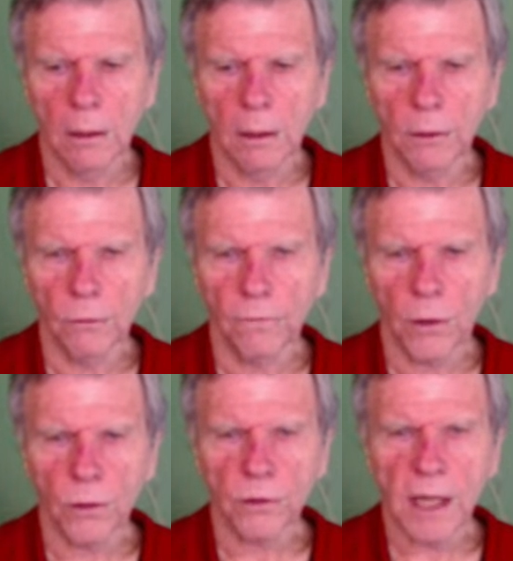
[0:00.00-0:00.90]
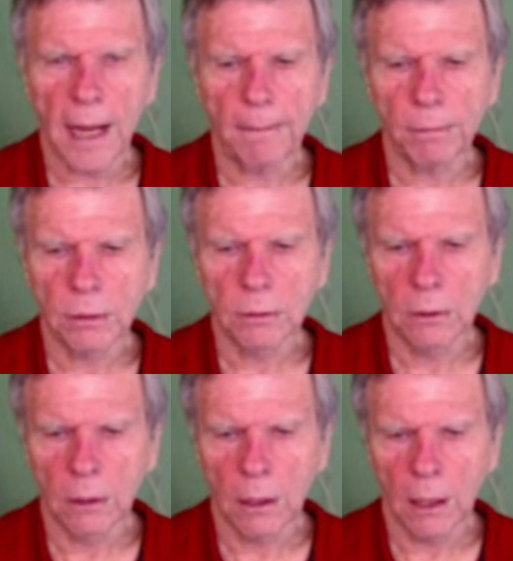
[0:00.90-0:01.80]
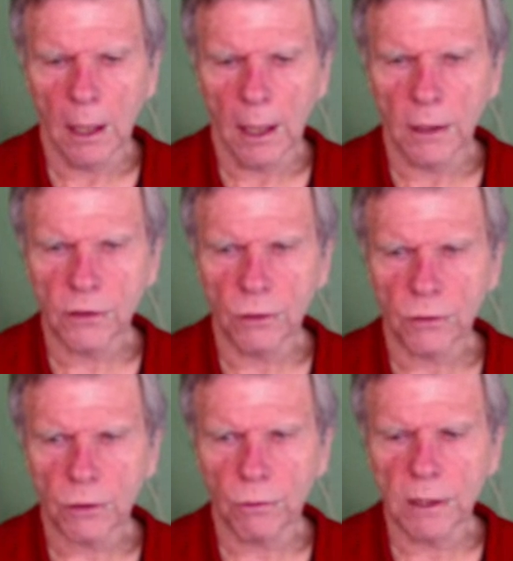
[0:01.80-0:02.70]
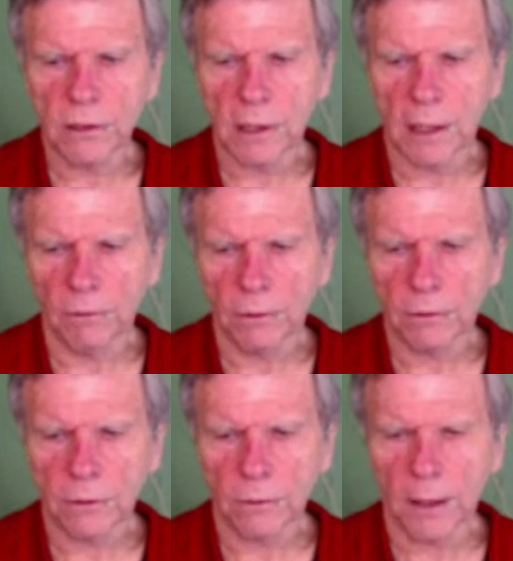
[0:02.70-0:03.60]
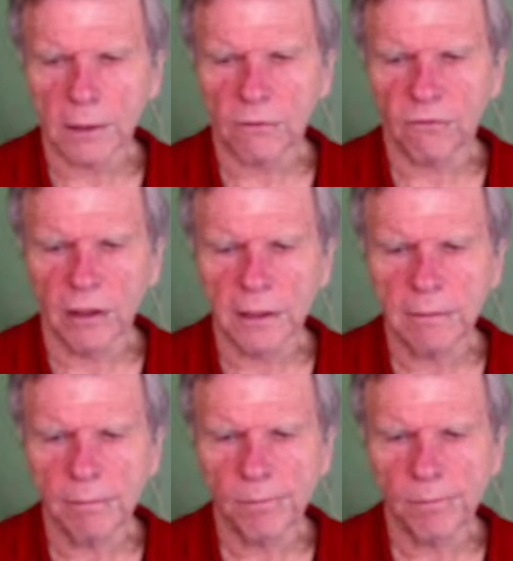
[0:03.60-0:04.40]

in your Photos app as your screensaver, so that's fun.